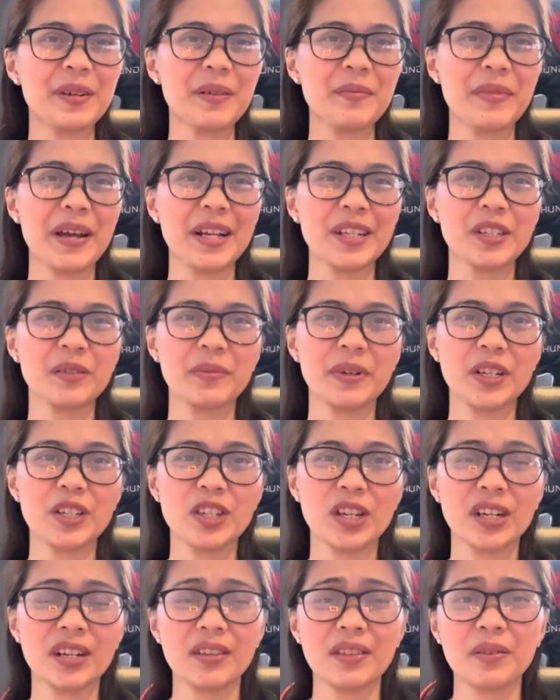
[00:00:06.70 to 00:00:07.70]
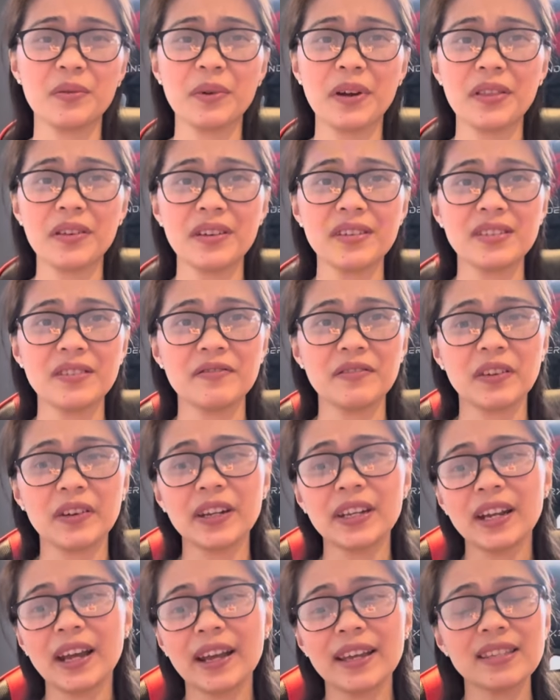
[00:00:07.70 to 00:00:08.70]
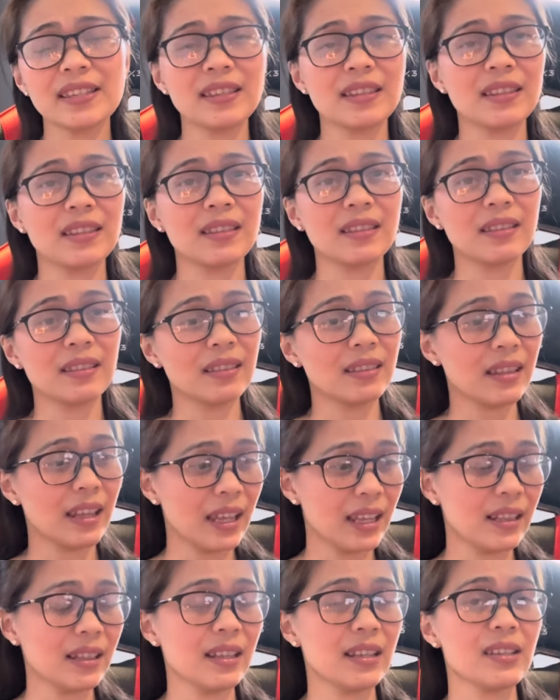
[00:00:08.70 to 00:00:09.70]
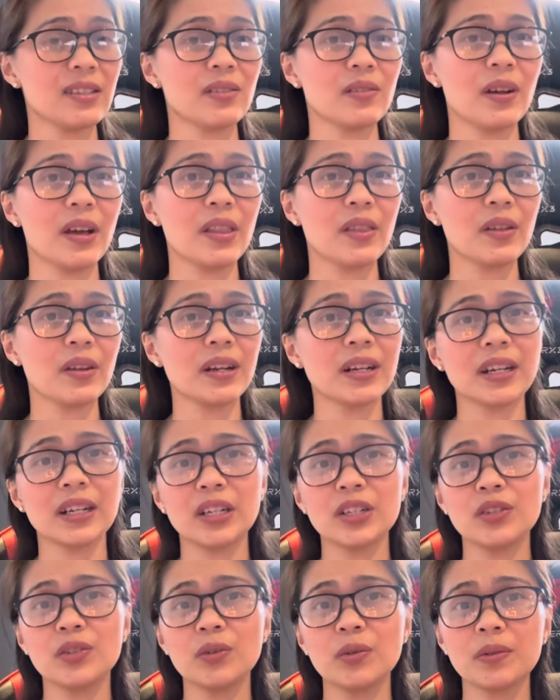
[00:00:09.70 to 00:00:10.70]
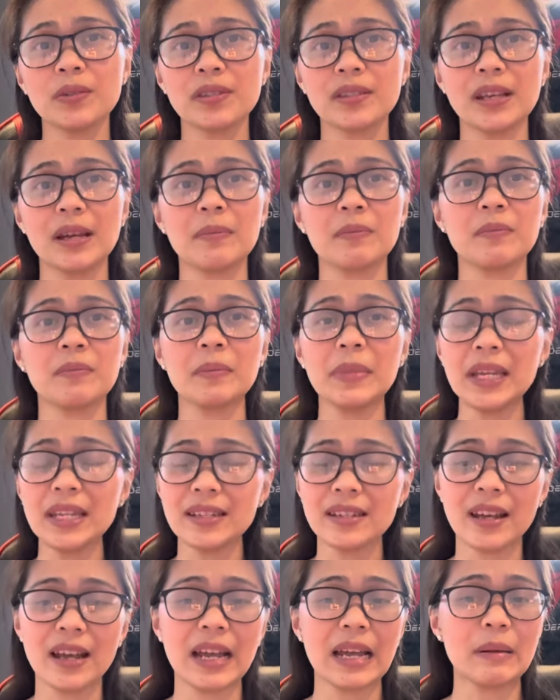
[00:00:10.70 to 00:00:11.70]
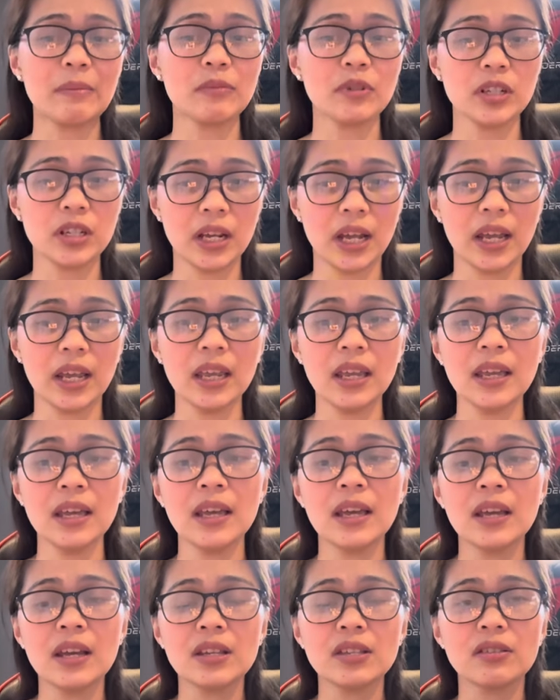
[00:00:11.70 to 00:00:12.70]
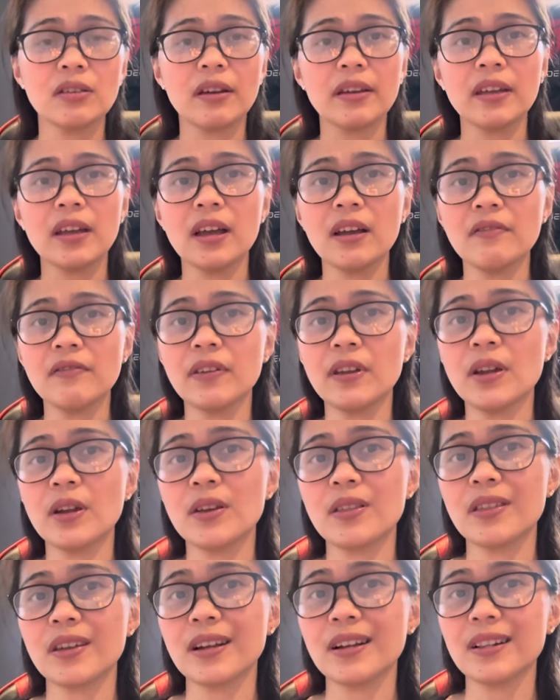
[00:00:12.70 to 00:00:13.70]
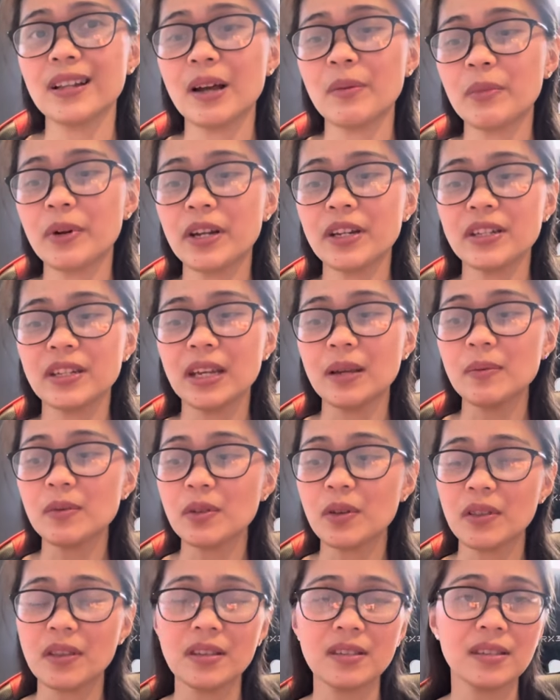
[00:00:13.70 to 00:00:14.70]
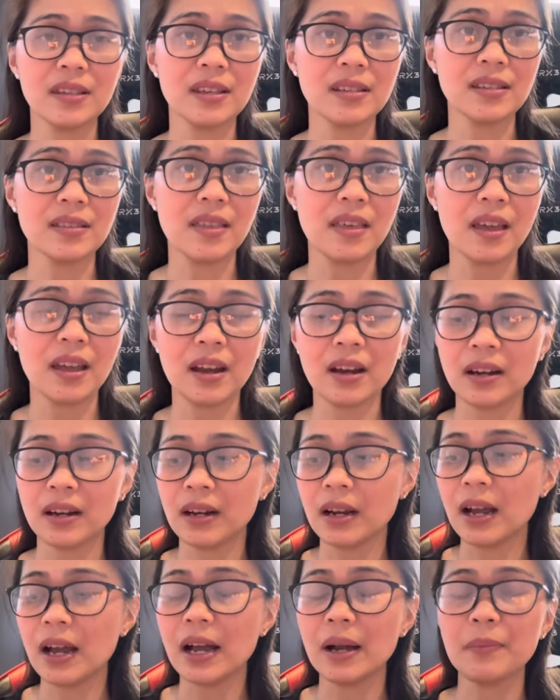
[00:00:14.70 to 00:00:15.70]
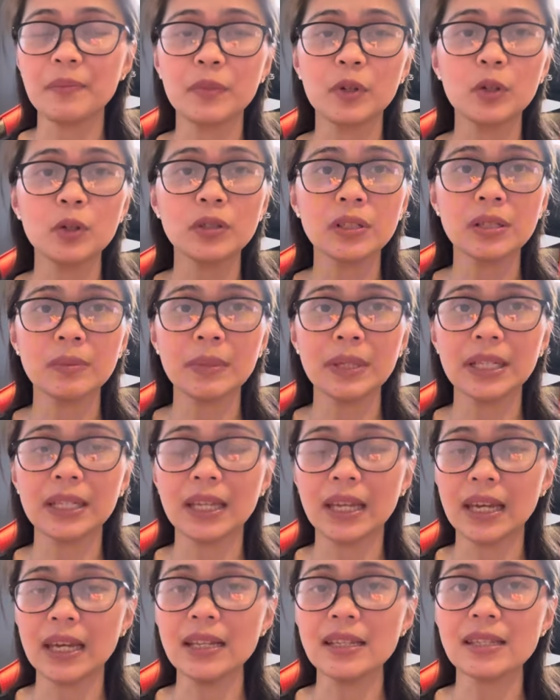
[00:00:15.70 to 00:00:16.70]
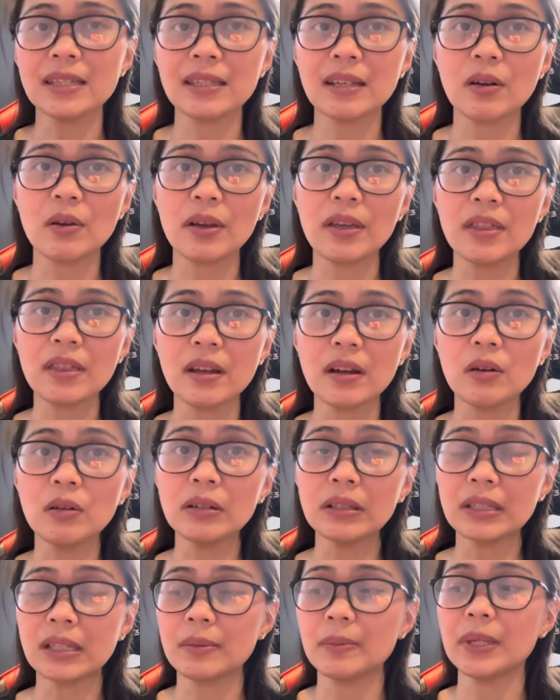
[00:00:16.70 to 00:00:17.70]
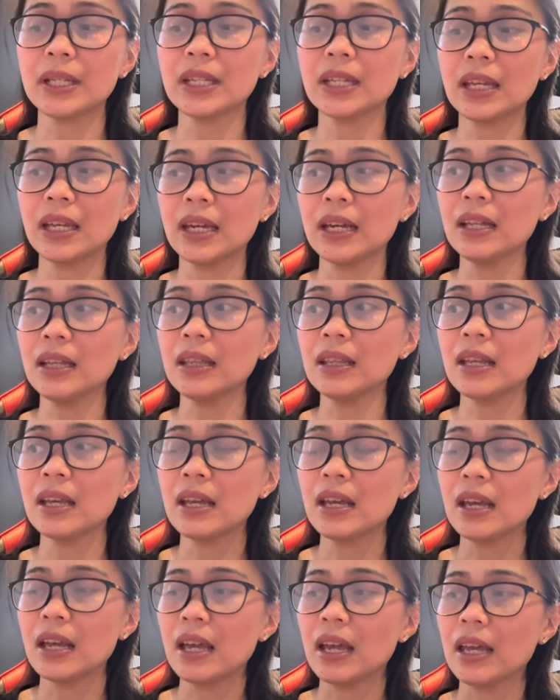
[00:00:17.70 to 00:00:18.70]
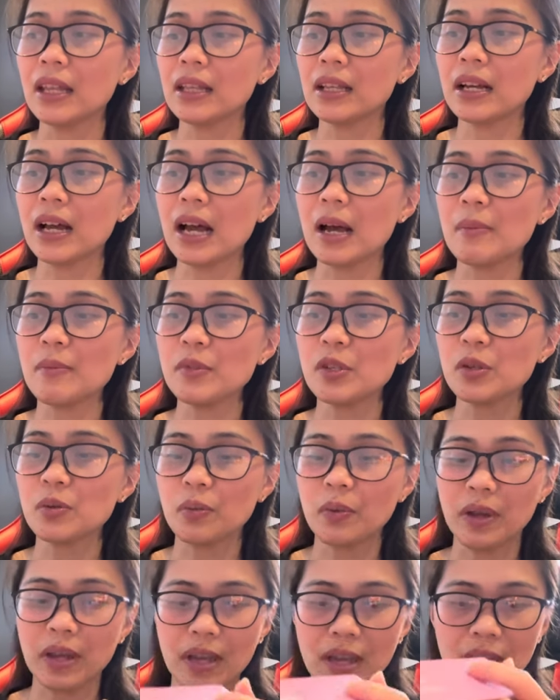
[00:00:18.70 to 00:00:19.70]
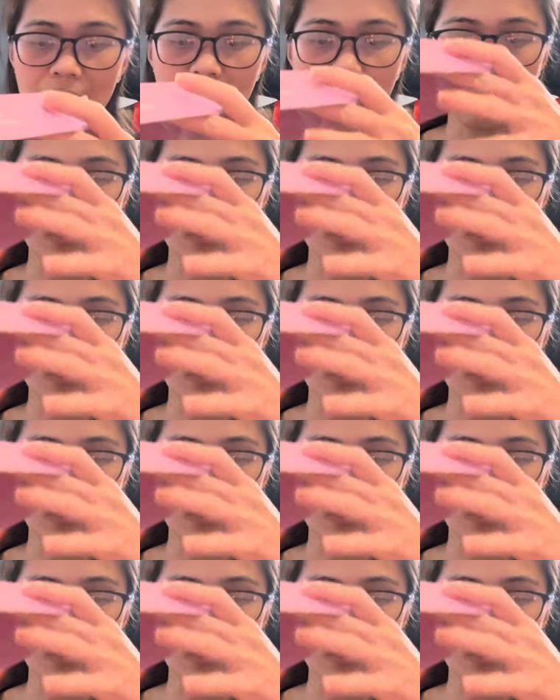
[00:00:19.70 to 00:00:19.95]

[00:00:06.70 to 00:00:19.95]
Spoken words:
back to my channel. The weather isn't very nice lately, so I thought I'm gonna do some me time today. So I have here the GLAMRDIP. So this is their ultimate kit. So in their ultimate kit, it comes with